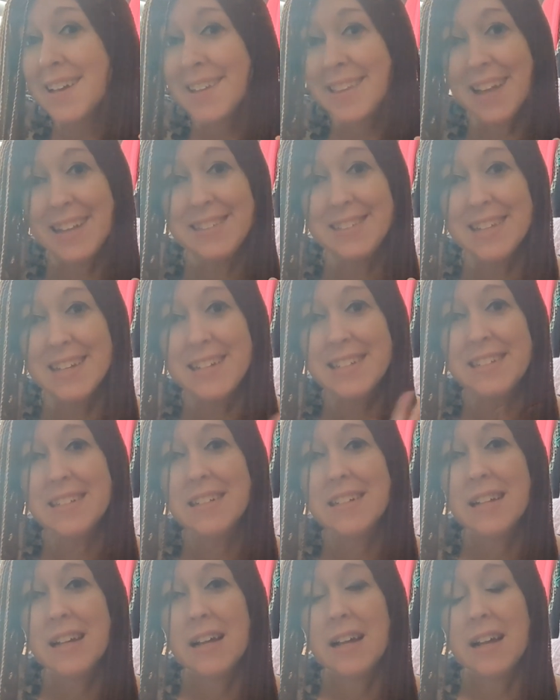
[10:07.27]
that's it.
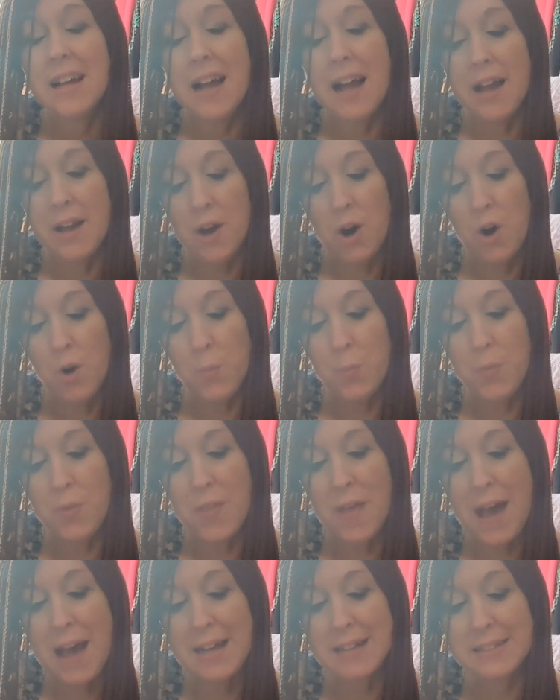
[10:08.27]
I hope
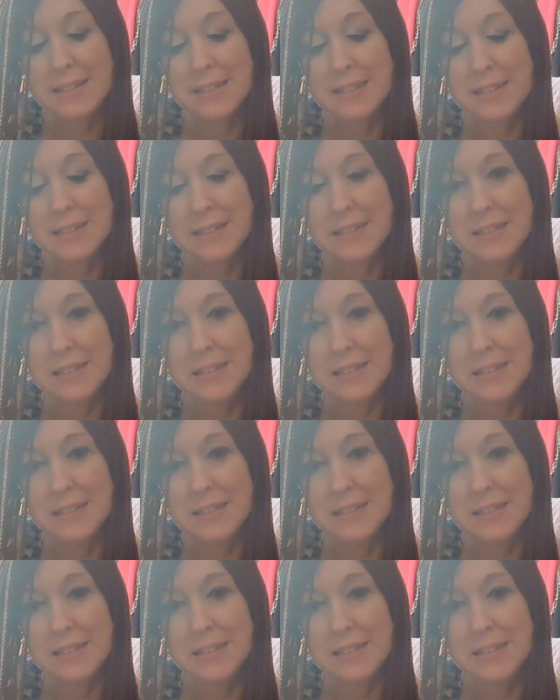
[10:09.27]
that